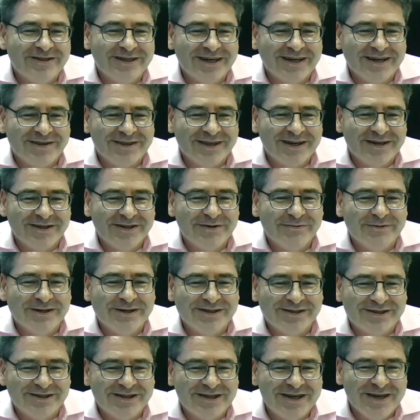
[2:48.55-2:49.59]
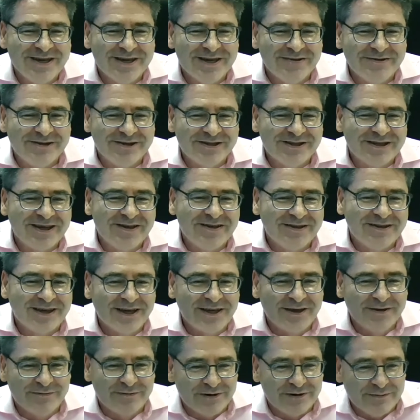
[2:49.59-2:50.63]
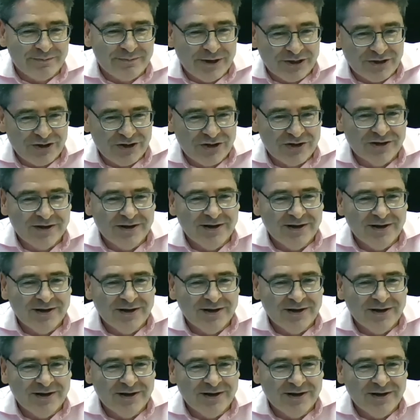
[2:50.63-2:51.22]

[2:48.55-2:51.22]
second there so we could see you to say thank you very much.